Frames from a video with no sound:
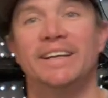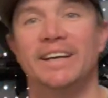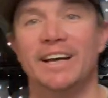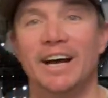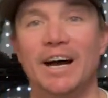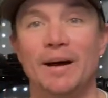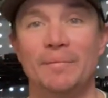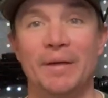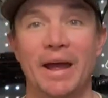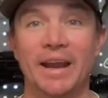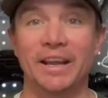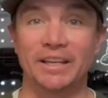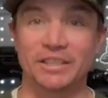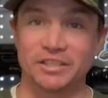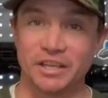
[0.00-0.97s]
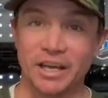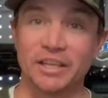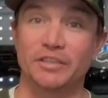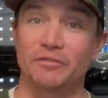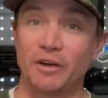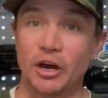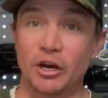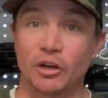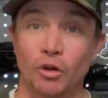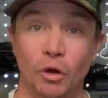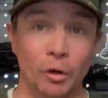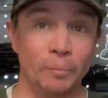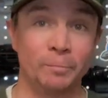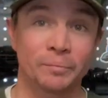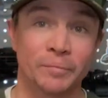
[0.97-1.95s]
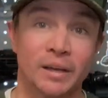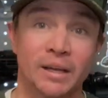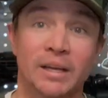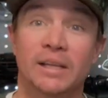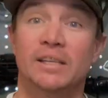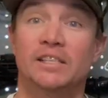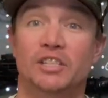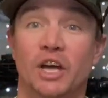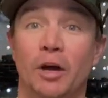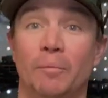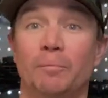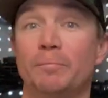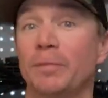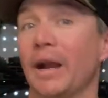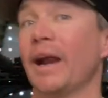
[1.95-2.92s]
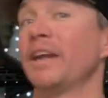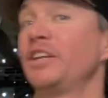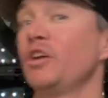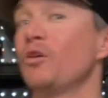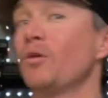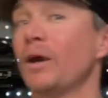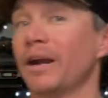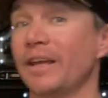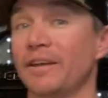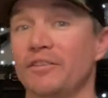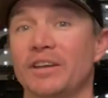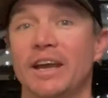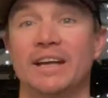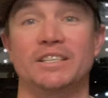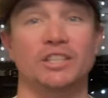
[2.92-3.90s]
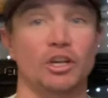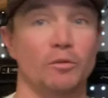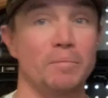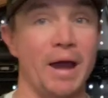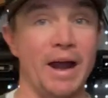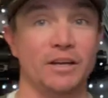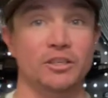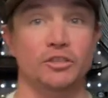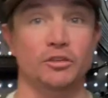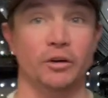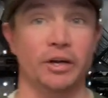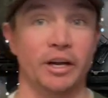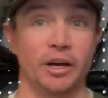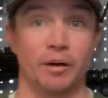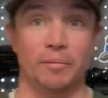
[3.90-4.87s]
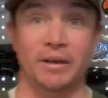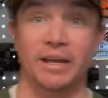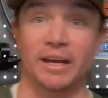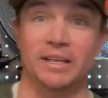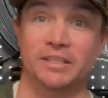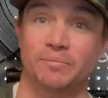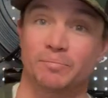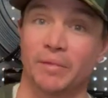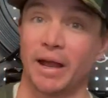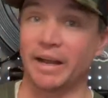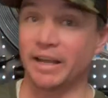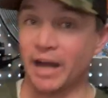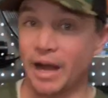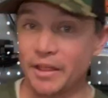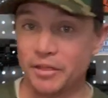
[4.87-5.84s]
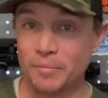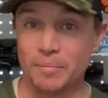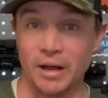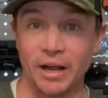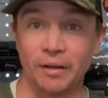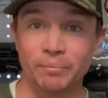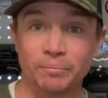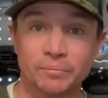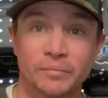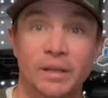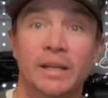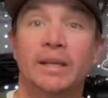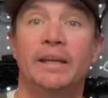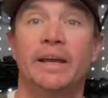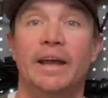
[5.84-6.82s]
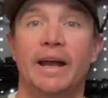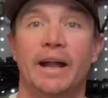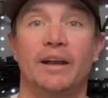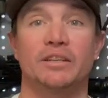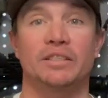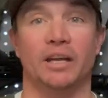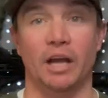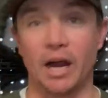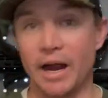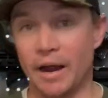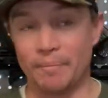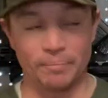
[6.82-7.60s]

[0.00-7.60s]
Um, and it's, it's very cool. So, but I do want to give you guys a little backstory here because I got the belt and I was like, all right,